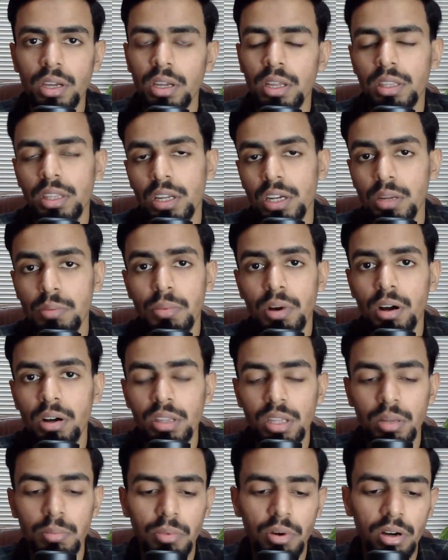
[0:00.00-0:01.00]
the
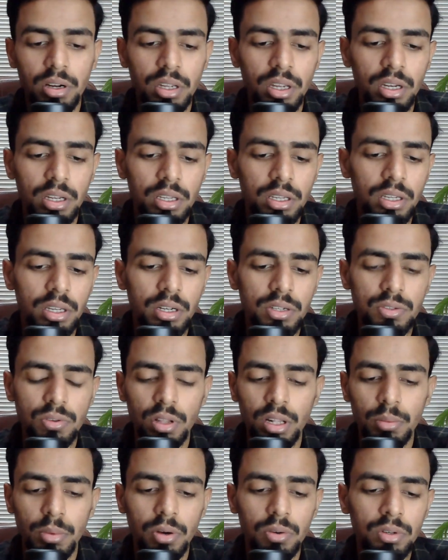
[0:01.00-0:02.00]
demand, the market, it's
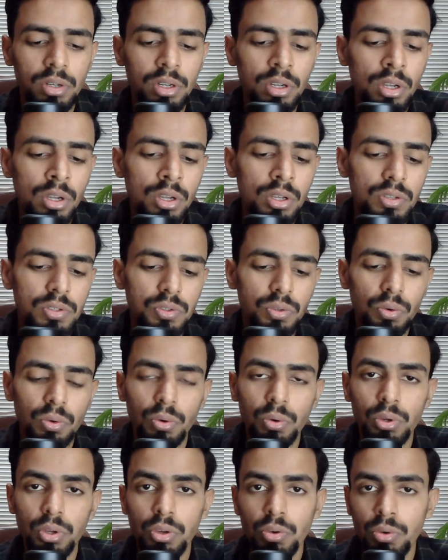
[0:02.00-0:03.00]
all about.
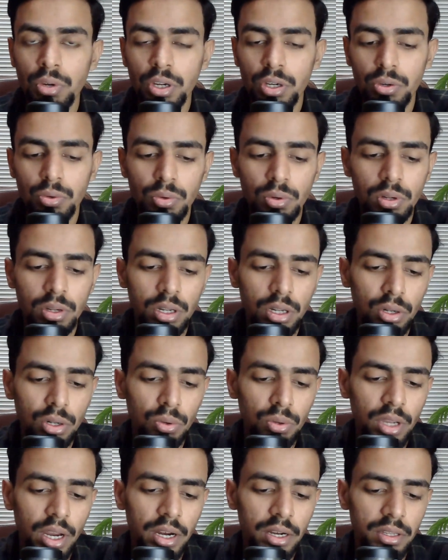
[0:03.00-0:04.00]
So you need to
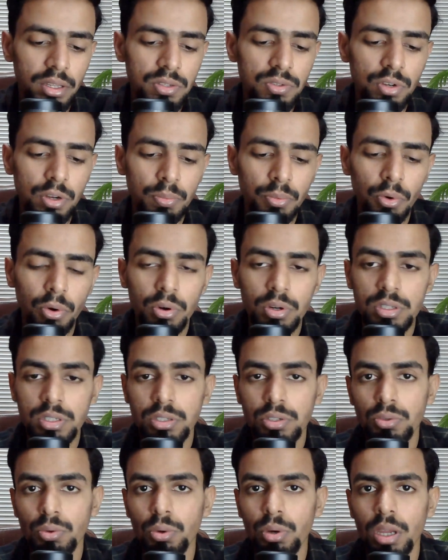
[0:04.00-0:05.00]
look at this report.
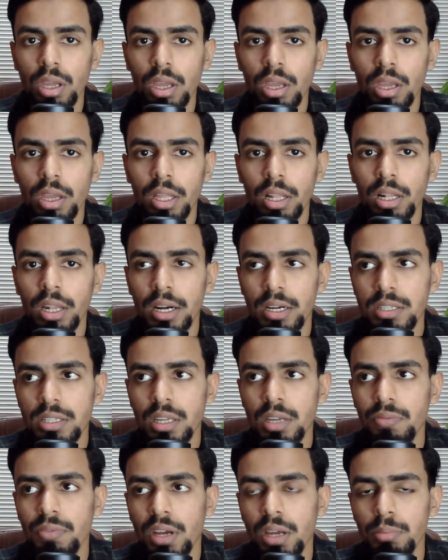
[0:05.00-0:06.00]
So let's
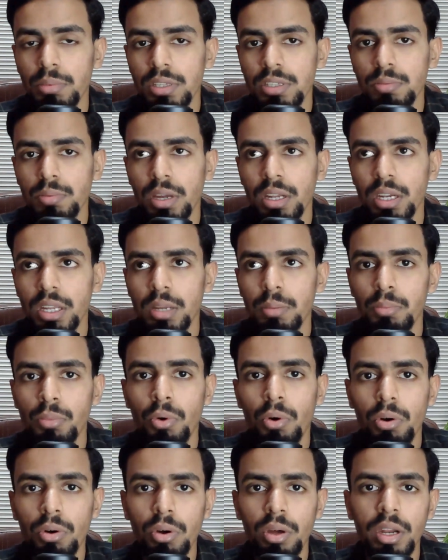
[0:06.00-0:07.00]
say if I'm spending
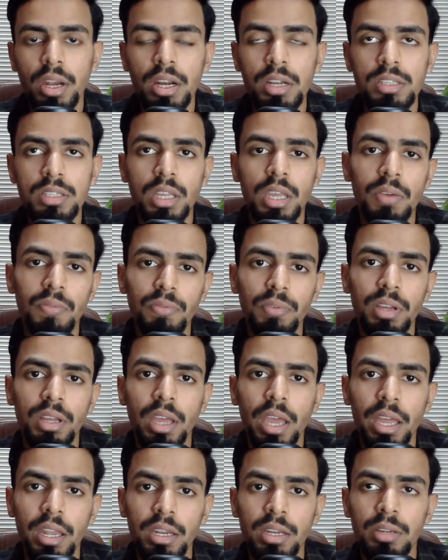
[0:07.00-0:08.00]
more on ads, if
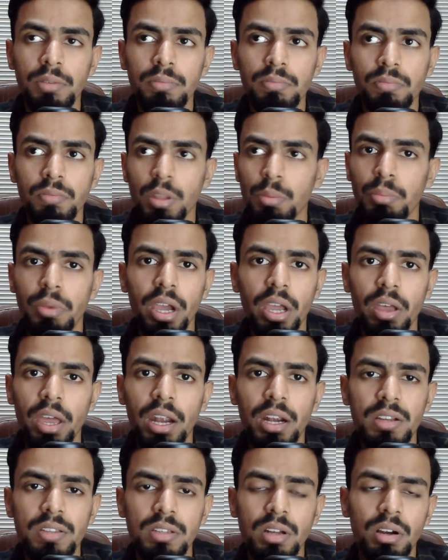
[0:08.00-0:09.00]
and my
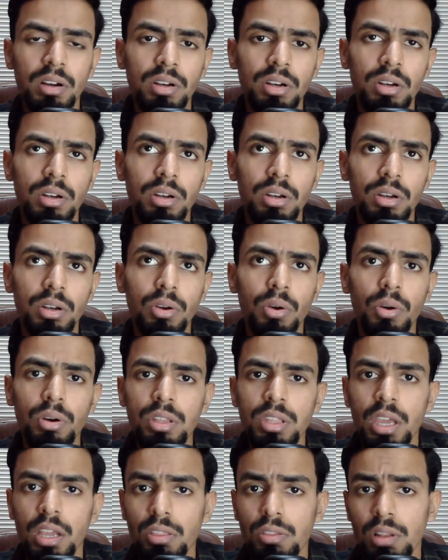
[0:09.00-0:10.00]
ads are
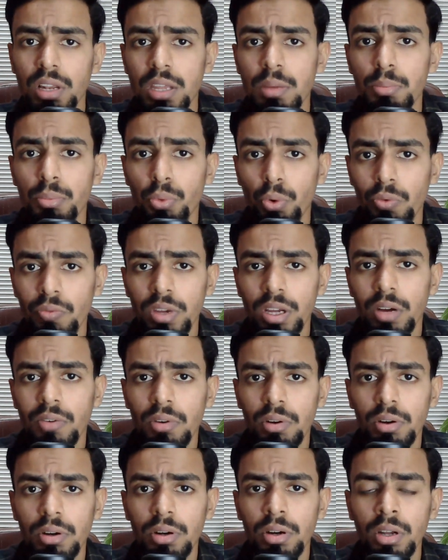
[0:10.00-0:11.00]
not actually improving
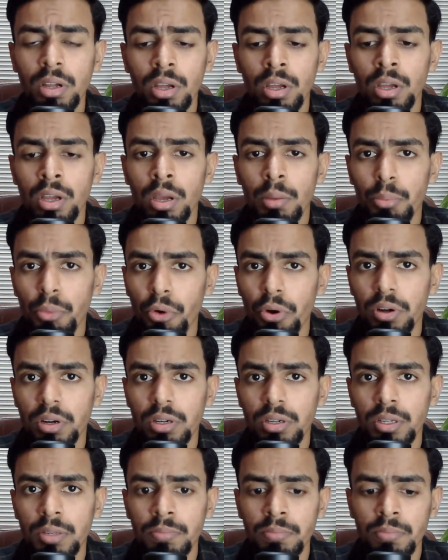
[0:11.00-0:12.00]
our product